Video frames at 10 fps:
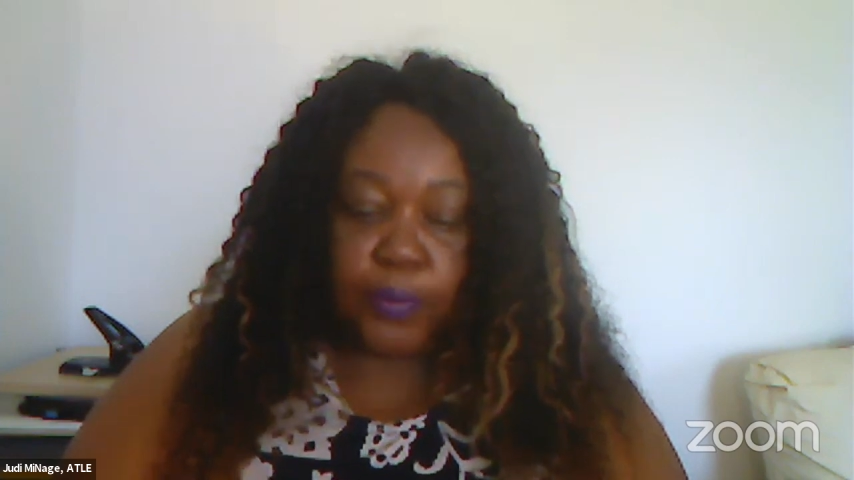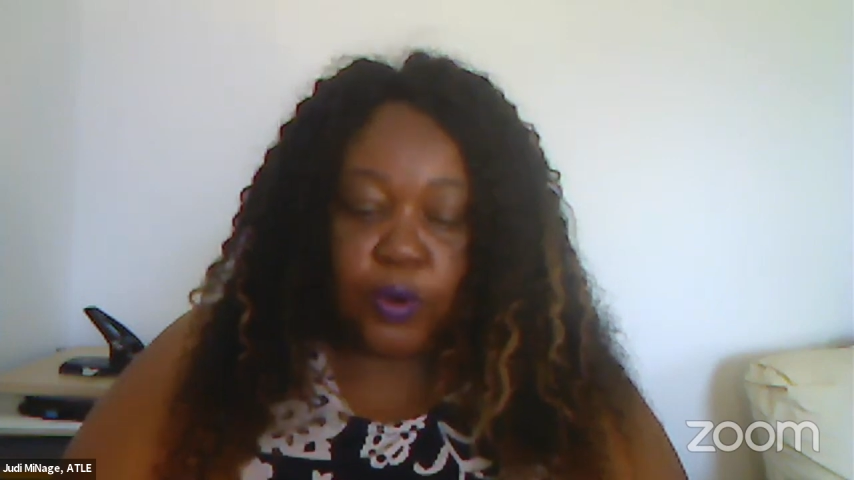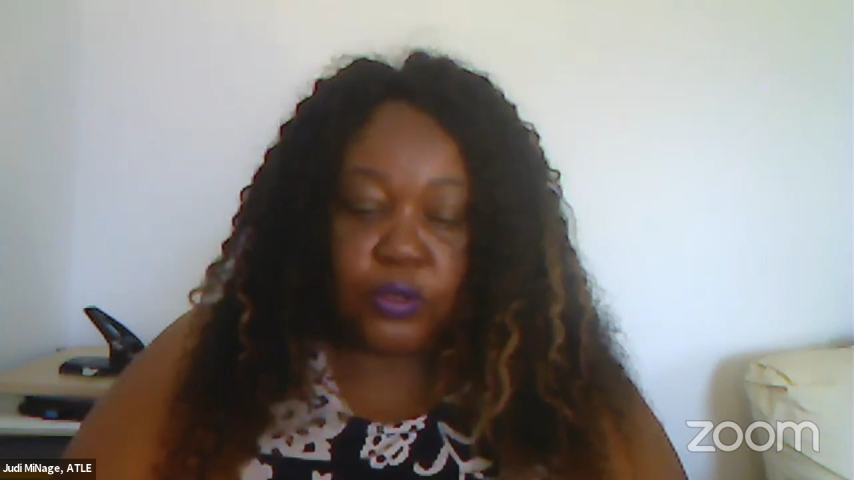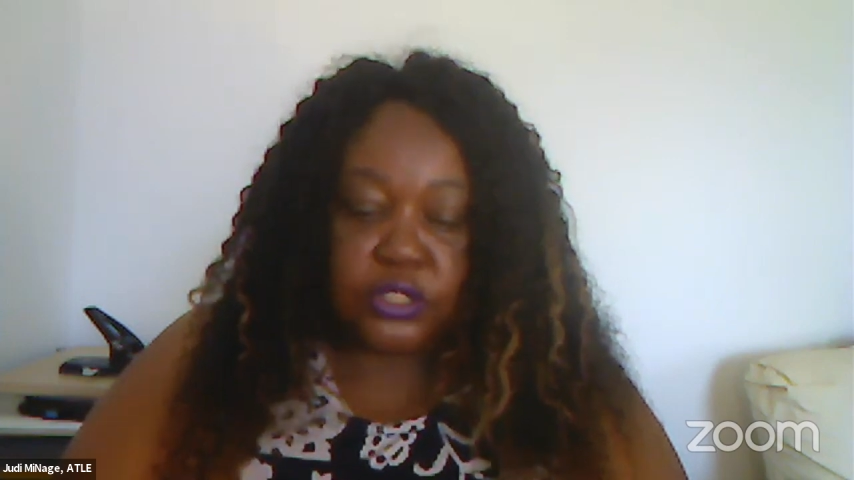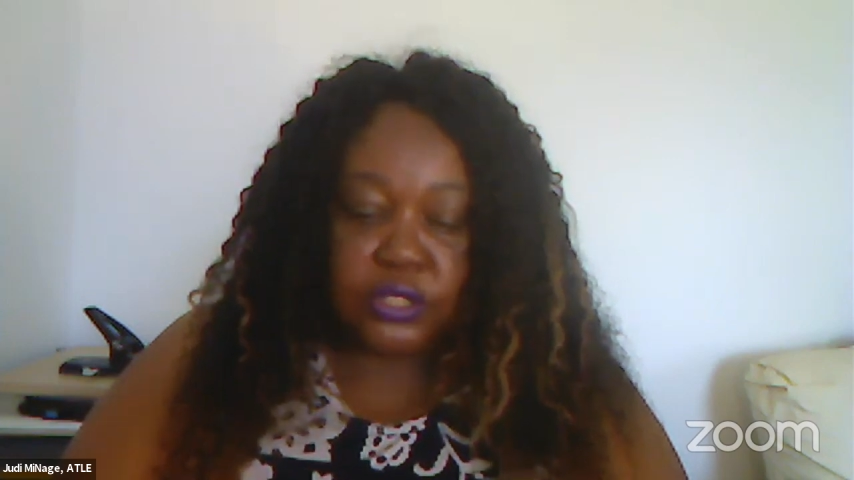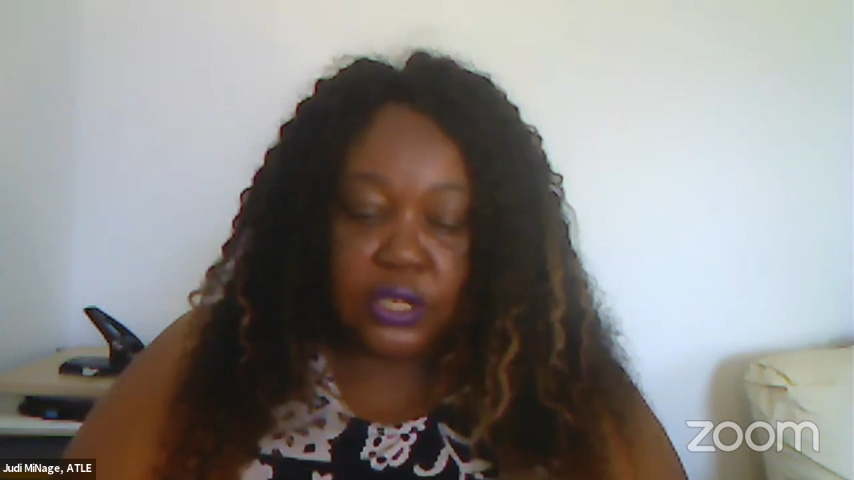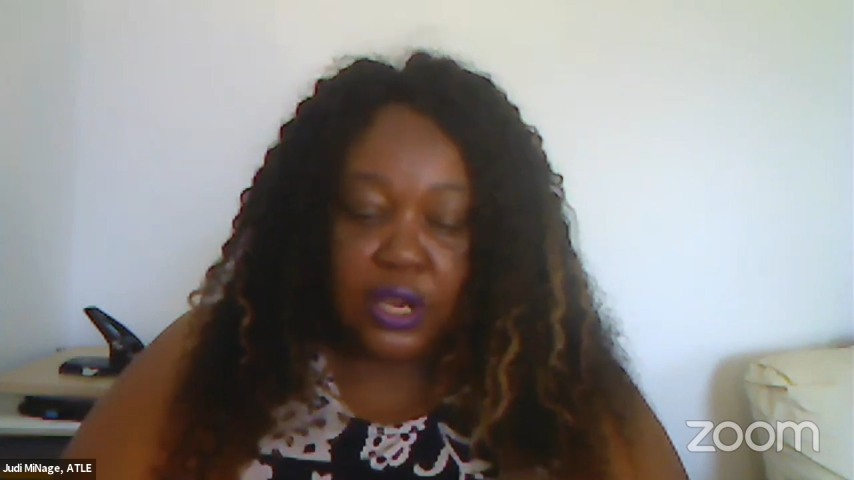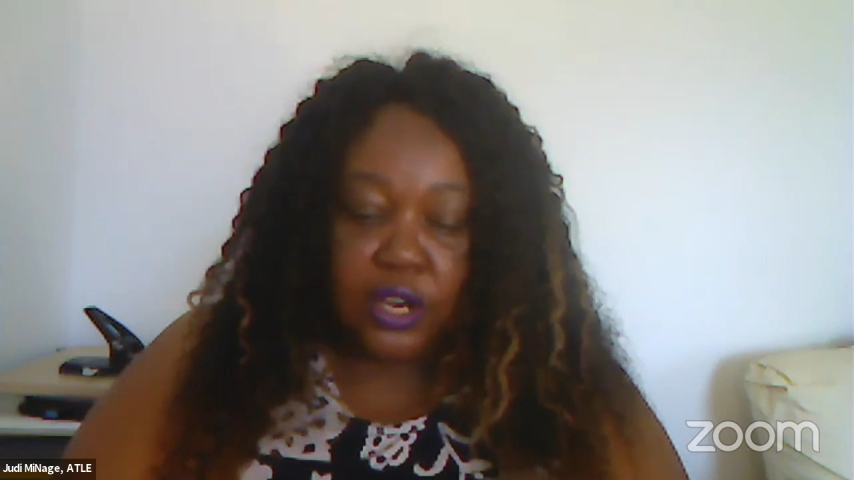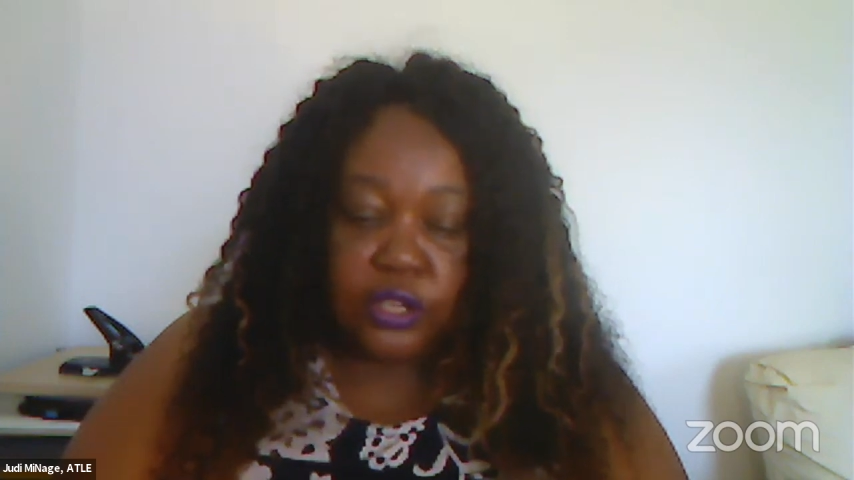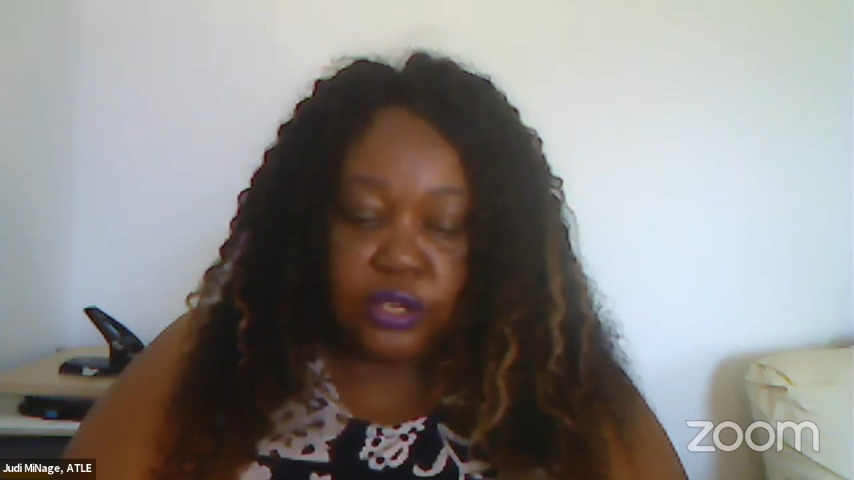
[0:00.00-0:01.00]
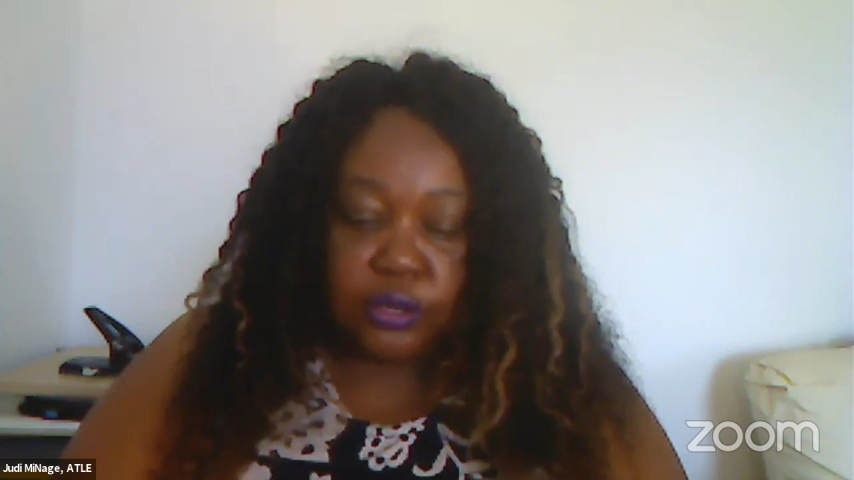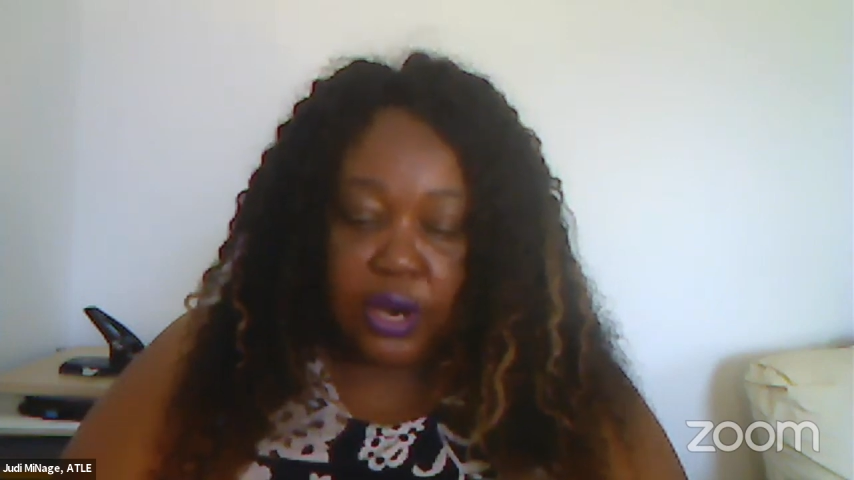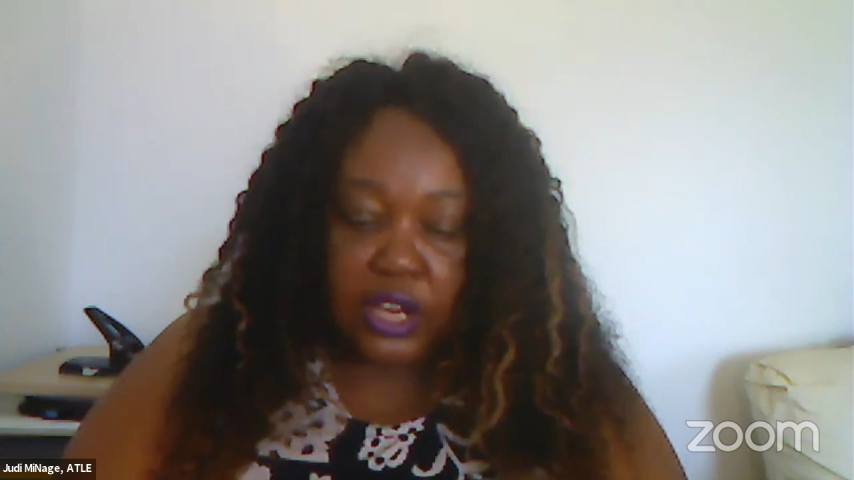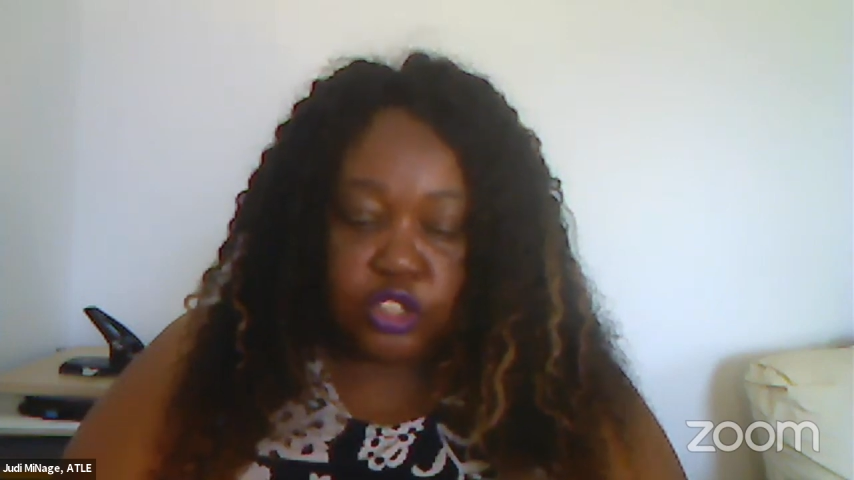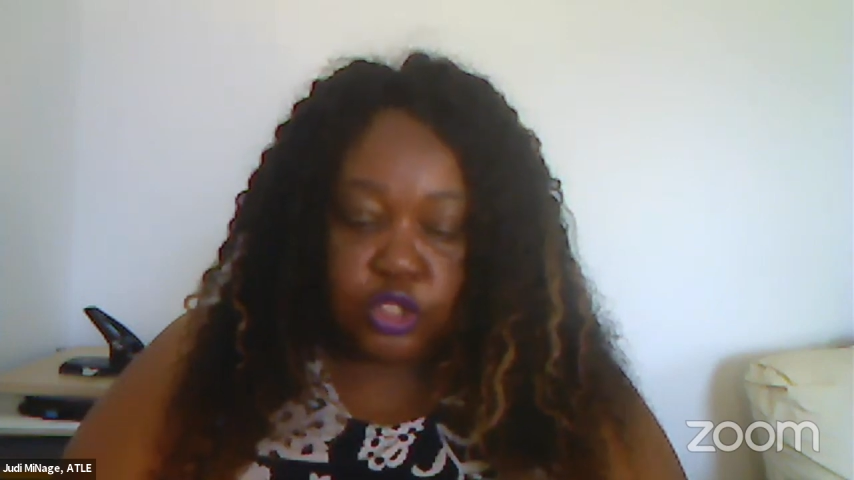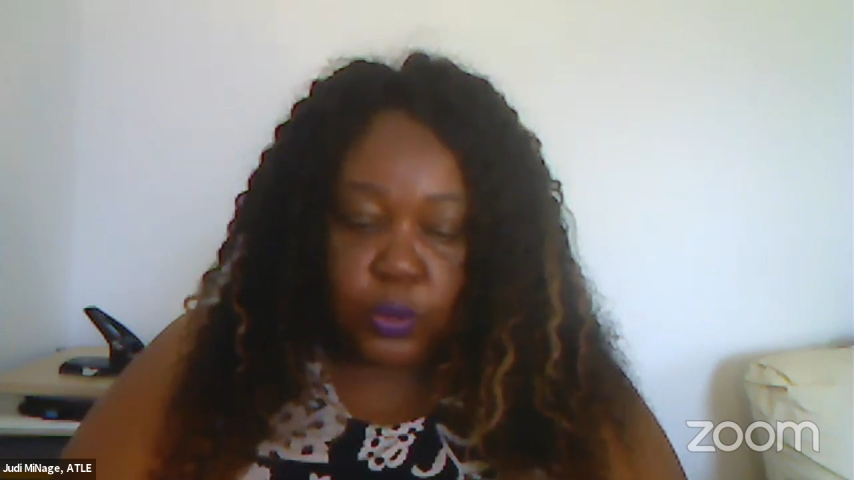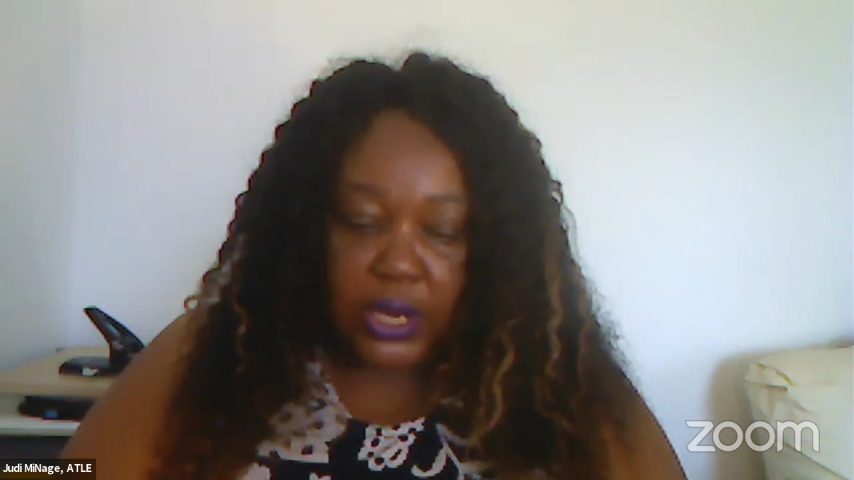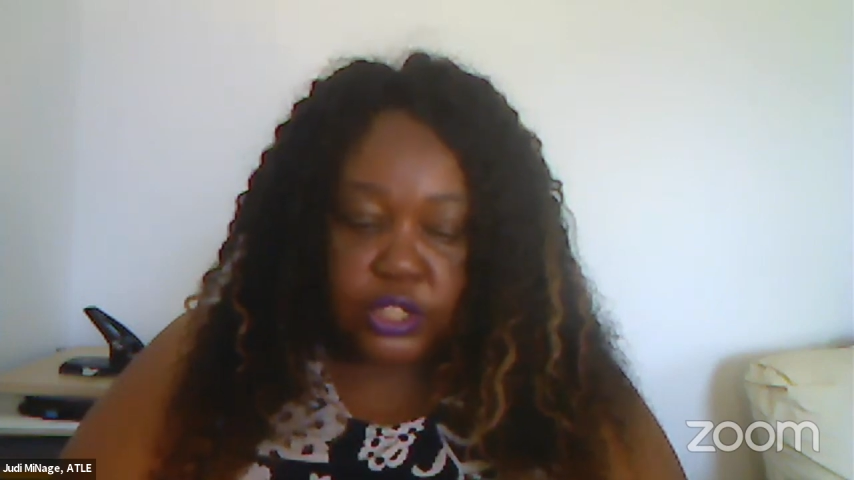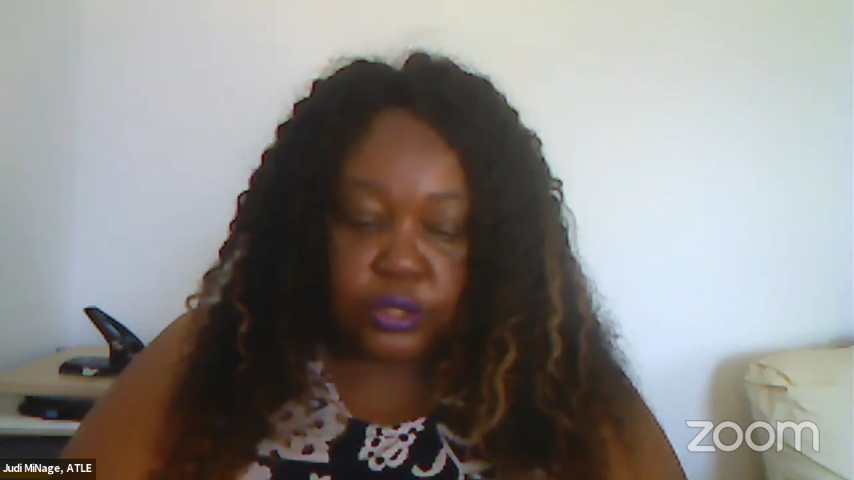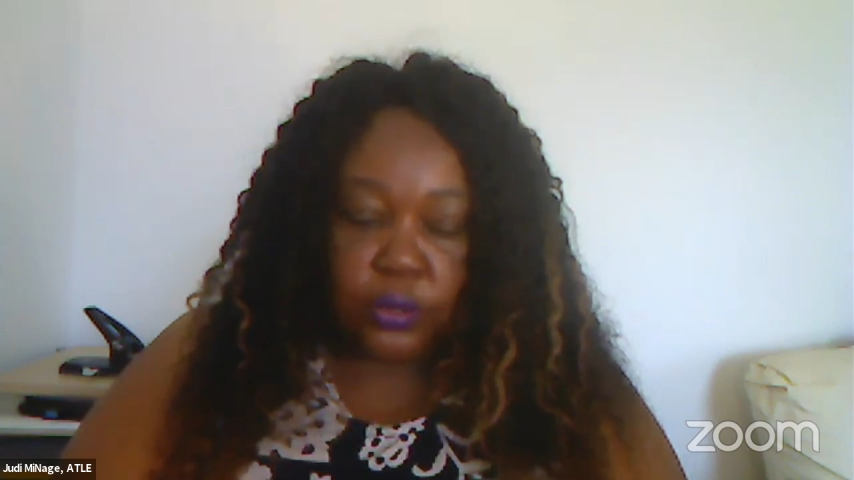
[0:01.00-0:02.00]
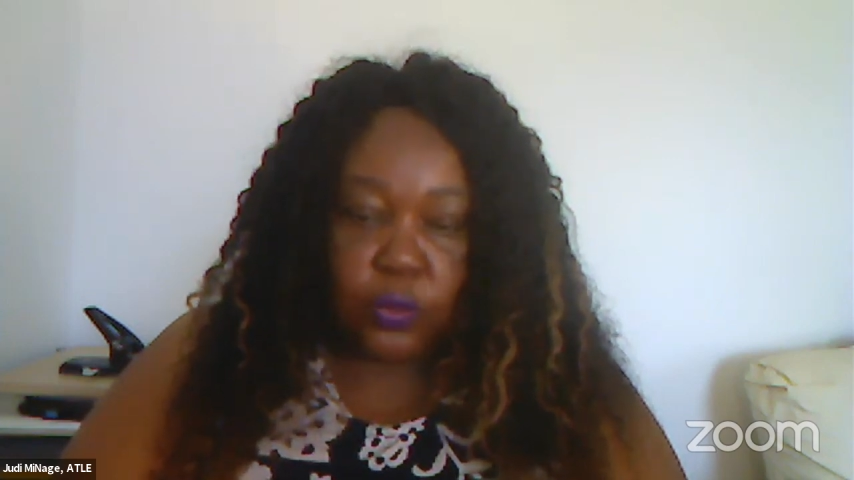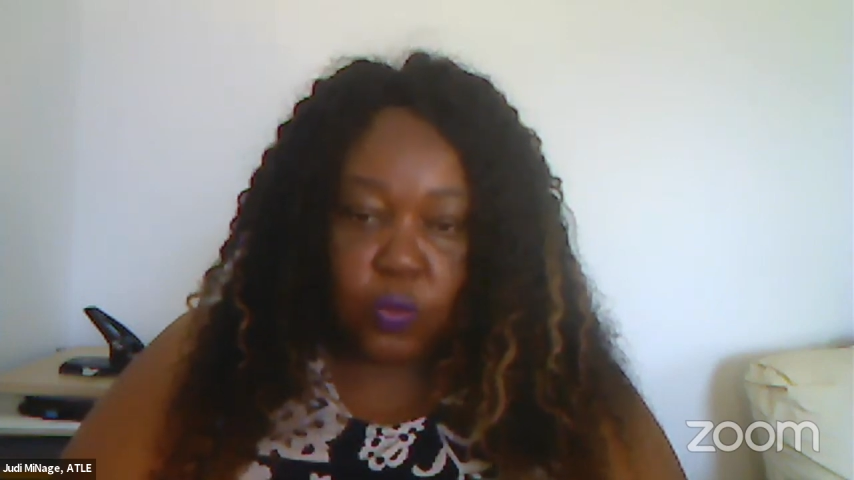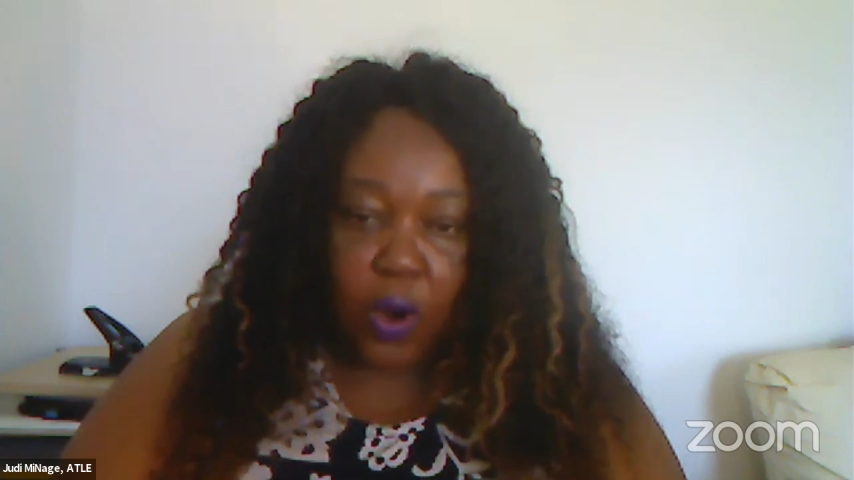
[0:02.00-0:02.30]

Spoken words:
post-graduation